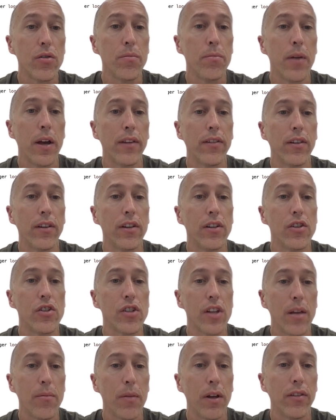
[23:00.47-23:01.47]
message,
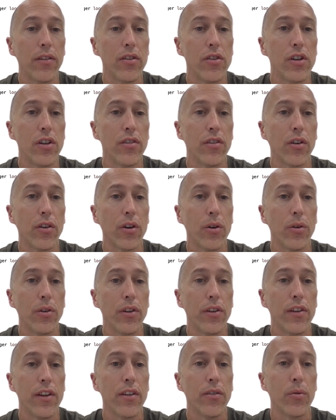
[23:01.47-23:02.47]
send messages. I'll go
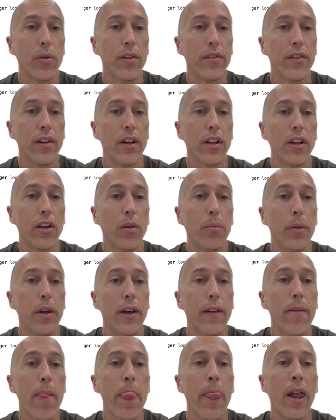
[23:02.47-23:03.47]
into these ones in a little
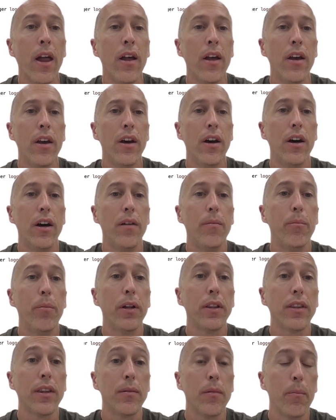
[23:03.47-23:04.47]
bit.
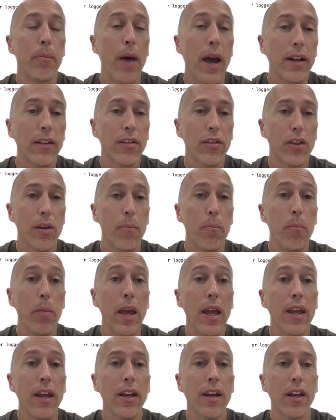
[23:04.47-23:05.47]
But back to the
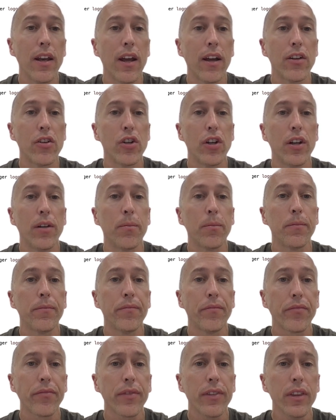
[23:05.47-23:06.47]
ping connection,
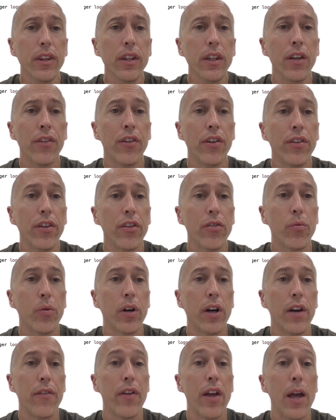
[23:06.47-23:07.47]
this is
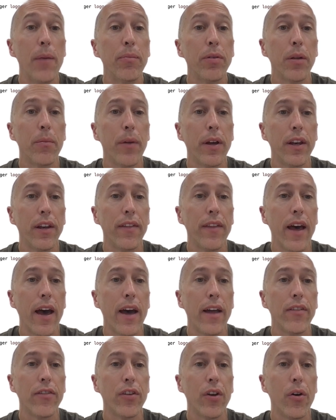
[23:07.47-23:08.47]
where I've implemented
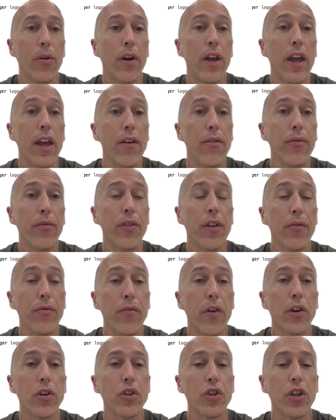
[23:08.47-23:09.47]
that. So if the
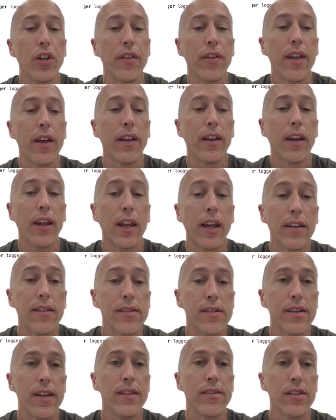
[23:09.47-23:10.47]
function that
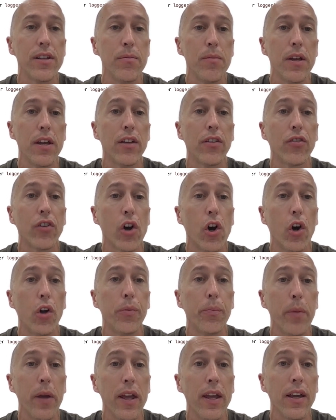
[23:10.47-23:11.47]
gets sent to me is
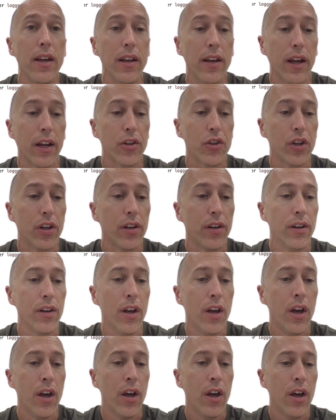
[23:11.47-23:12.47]
called ping connection,
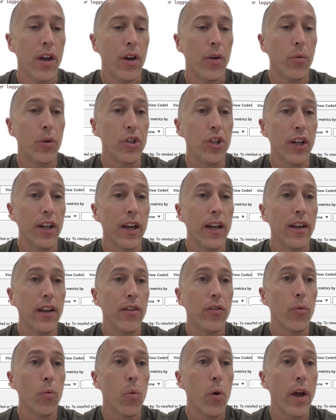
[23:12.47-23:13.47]
which again
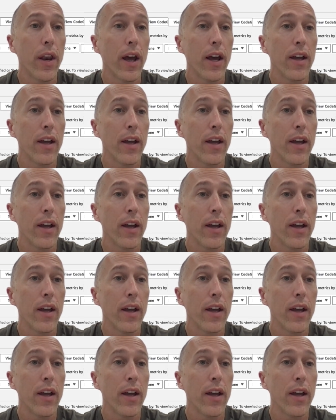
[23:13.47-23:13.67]
is what I